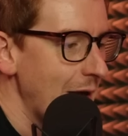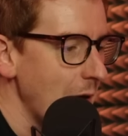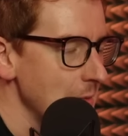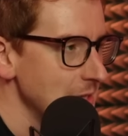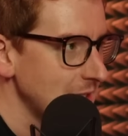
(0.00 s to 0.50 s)
now
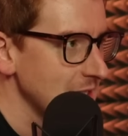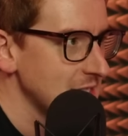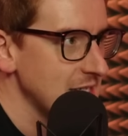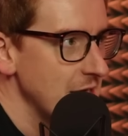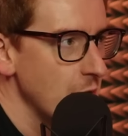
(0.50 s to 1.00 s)
I'm in the
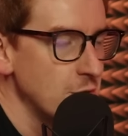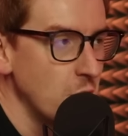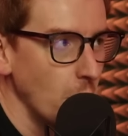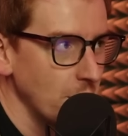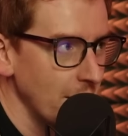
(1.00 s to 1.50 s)
casino
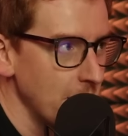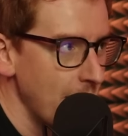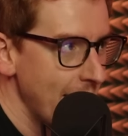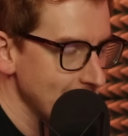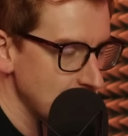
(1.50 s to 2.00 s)
gauntlet
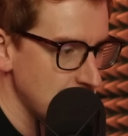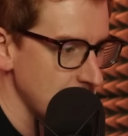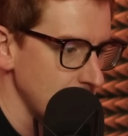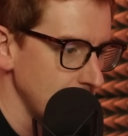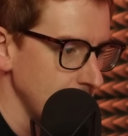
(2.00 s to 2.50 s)
match.